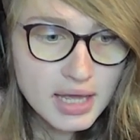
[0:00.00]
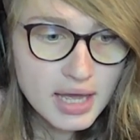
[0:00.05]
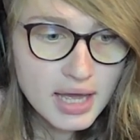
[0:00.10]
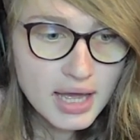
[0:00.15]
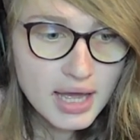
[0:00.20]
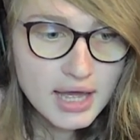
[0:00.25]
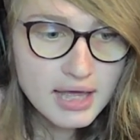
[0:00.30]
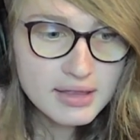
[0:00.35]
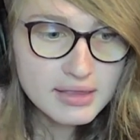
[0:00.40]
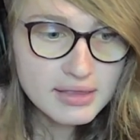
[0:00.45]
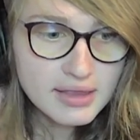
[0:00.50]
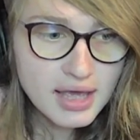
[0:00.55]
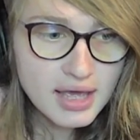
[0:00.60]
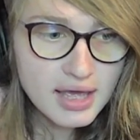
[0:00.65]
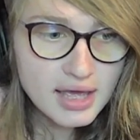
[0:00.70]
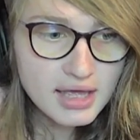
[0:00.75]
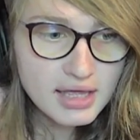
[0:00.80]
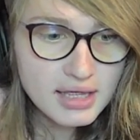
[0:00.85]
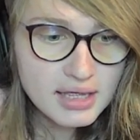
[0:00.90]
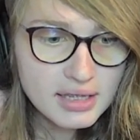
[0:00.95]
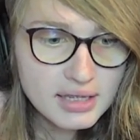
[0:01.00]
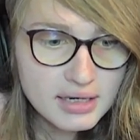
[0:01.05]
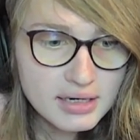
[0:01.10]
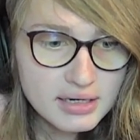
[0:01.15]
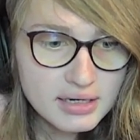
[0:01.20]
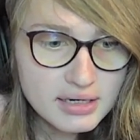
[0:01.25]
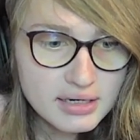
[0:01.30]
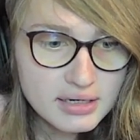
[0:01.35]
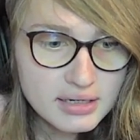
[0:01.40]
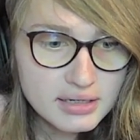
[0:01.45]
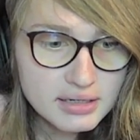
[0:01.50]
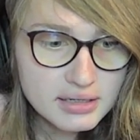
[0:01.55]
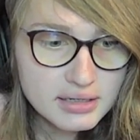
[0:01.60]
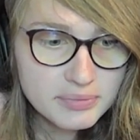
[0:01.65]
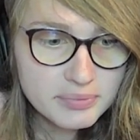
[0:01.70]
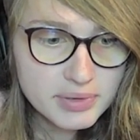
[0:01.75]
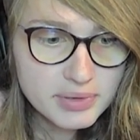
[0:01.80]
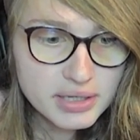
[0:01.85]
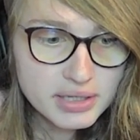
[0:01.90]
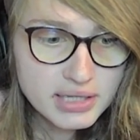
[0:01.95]
as
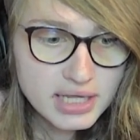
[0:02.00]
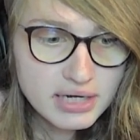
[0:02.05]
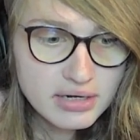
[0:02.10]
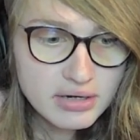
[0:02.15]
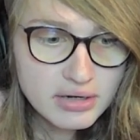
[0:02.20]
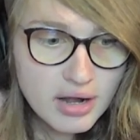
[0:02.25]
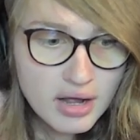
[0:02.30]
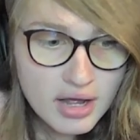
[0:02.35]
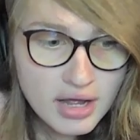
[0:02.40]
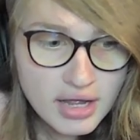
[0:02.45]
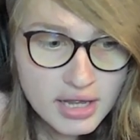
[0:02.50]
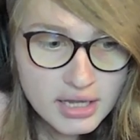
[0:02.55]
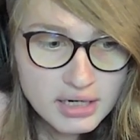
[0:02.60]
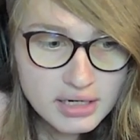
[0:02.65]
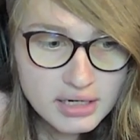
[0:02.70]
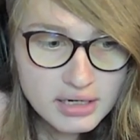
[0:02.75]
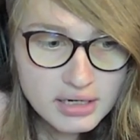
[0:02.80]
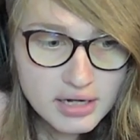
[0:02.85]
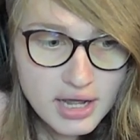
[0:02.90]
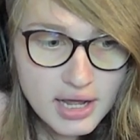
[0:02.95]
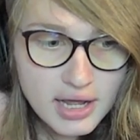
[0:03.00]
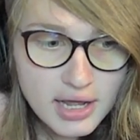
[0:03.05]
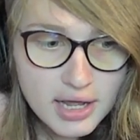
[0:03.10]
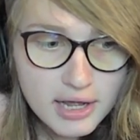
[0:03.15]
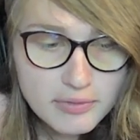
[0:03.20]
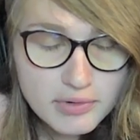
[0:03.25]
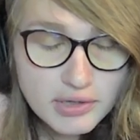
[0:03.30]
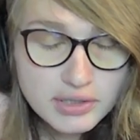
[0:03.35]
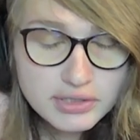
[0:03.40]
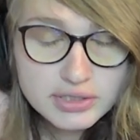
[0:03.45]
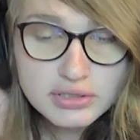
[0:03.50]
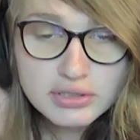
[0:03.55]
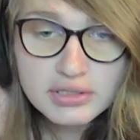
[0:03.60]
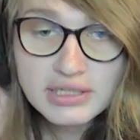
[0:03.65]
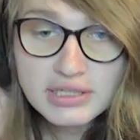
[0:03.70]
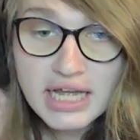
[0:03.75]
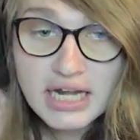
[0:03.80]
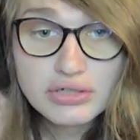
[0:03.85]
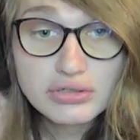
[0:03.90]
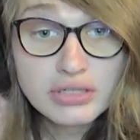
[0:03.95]
but later on, uh, we also learned
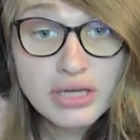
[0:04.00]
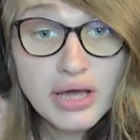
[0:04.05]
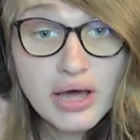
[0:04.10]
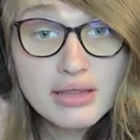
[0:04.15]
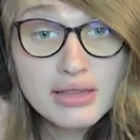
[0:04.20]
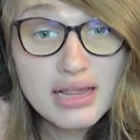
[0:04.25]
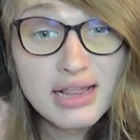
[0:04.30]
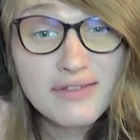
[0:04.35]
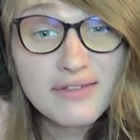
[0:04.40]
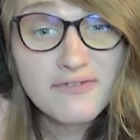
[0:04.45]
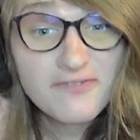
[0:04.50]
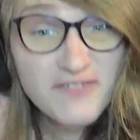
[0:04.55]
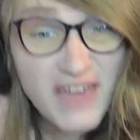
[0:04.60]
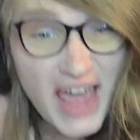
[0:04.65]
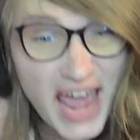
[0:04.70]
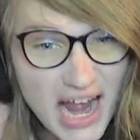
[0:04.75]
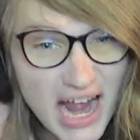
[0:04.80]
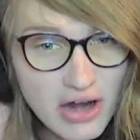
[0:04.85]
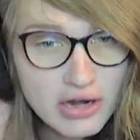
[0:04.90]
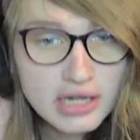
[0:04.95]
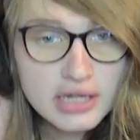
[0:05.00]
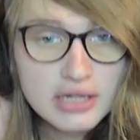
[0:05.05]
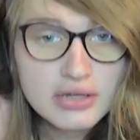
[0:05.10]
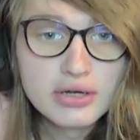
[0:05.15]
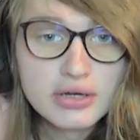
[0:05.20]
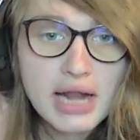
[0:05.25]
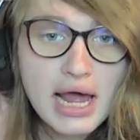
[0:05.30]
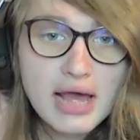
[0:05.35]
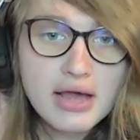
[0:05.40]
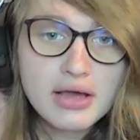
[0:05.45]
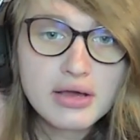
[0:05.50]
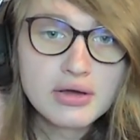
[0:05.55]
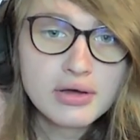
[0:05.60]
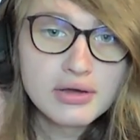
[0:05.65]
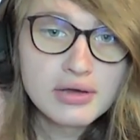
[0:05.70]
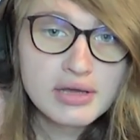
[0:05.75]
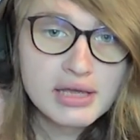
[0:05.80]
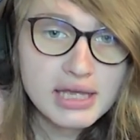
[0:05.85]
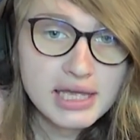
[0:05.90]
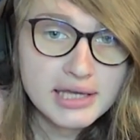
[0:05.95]
that Driaz is very good at
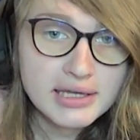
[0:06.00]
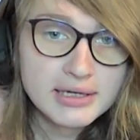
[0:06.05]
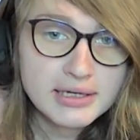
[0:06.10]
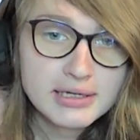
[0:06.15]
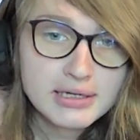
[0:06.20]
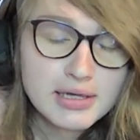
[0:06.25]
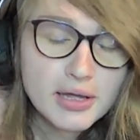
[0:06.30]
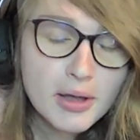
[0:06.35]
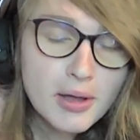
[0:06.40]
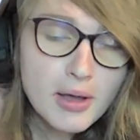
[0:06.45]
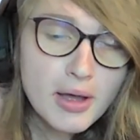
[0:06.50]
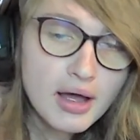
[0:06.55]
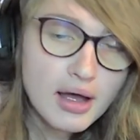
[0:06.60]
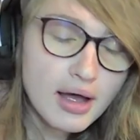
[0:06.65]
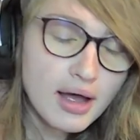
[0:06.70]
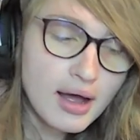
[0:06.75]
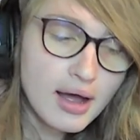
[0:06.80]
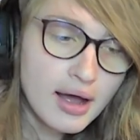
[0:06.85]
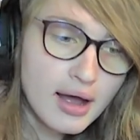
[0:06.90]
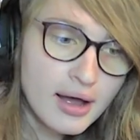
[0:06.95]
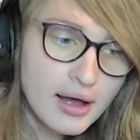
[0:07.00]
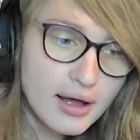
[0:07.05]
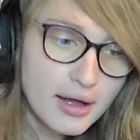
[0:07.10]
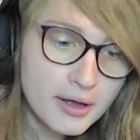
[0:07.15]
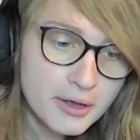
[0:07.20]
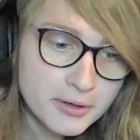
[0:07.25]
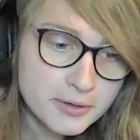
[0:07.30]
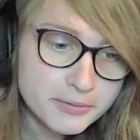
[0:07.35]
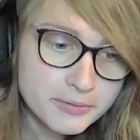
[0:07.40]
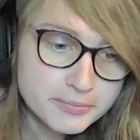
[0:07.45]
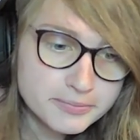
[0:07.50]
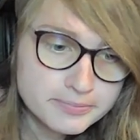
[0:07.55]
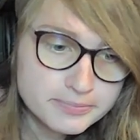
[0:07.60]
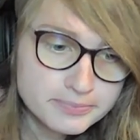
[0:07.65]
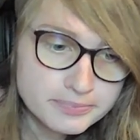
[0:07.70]
cooking. Um,